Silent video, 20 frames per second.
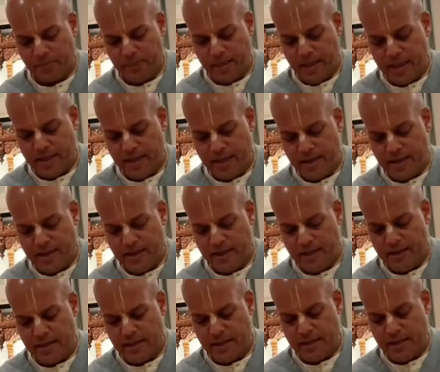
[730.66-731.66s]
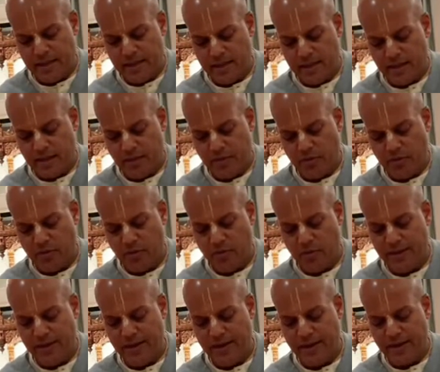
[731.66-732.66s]
that the
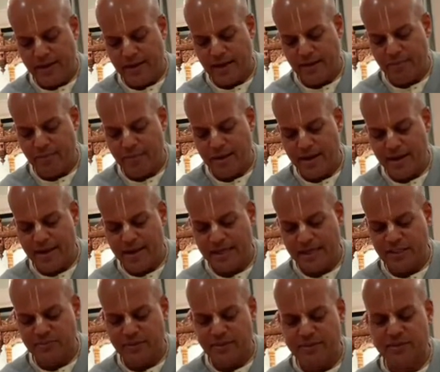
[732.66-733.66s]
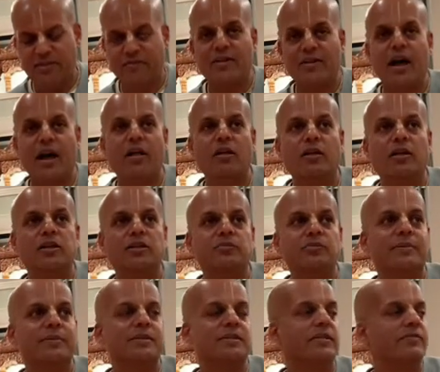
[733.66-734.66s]
three kind of main aspects of knowledge,
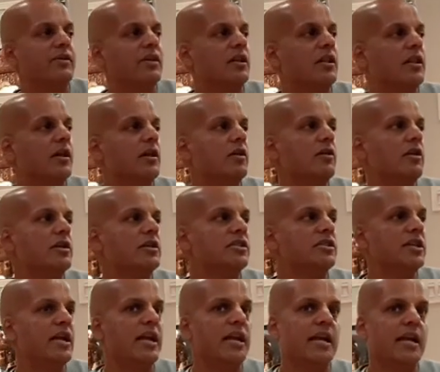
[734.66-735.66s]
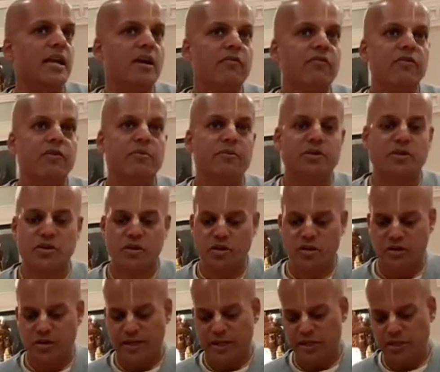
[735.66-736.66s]
we must have a clear understanding of the
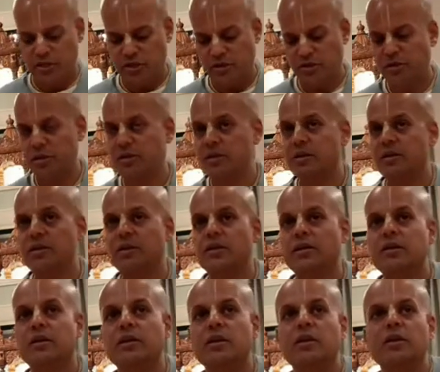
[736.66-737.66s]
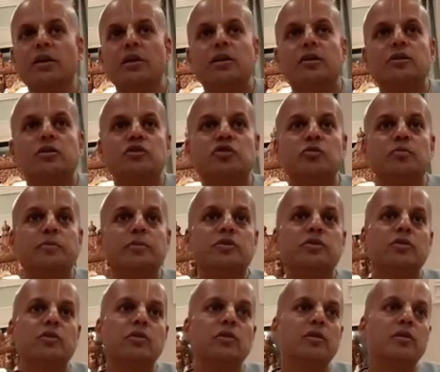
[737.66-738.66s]
material nature, the super
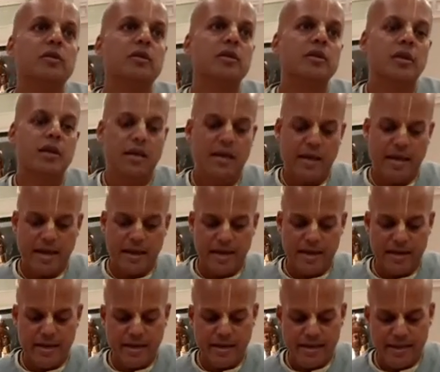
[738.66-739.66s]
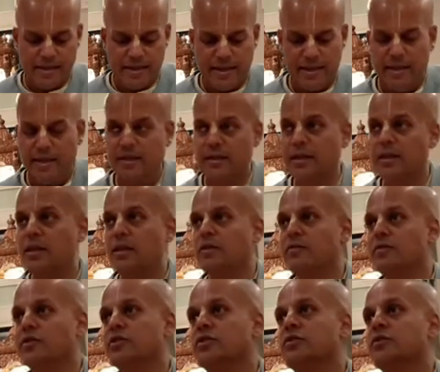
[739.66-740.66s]
soul, and the
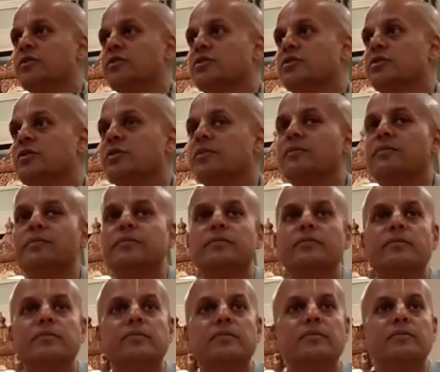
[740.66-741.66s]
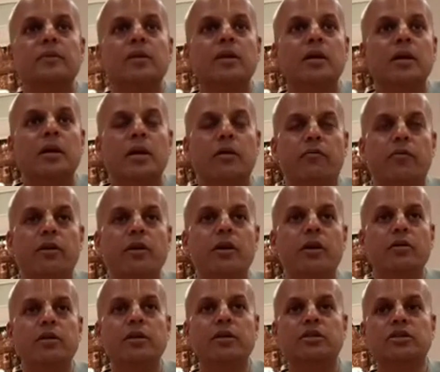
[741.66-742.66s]
individual soul. If we
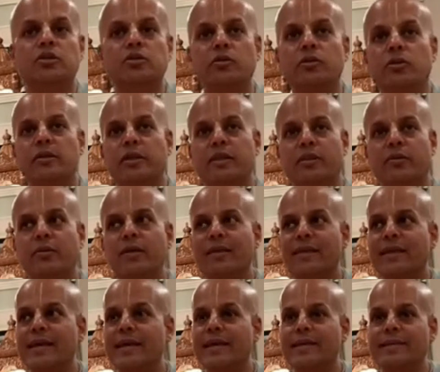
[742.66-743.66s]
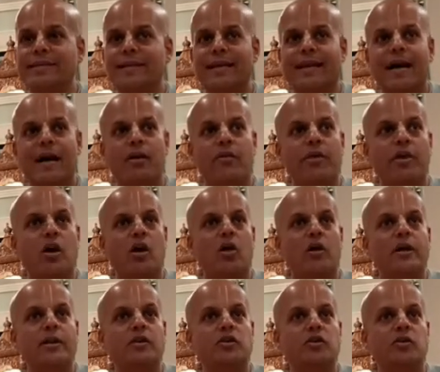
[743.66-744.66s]
know these three things and how they
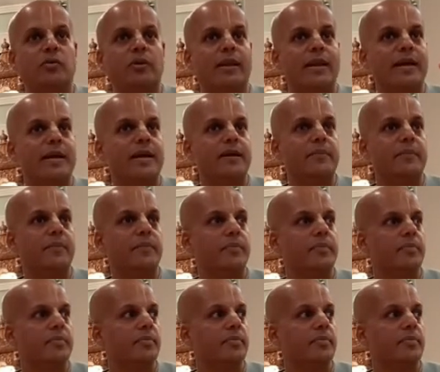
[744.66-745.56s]
all interrelate,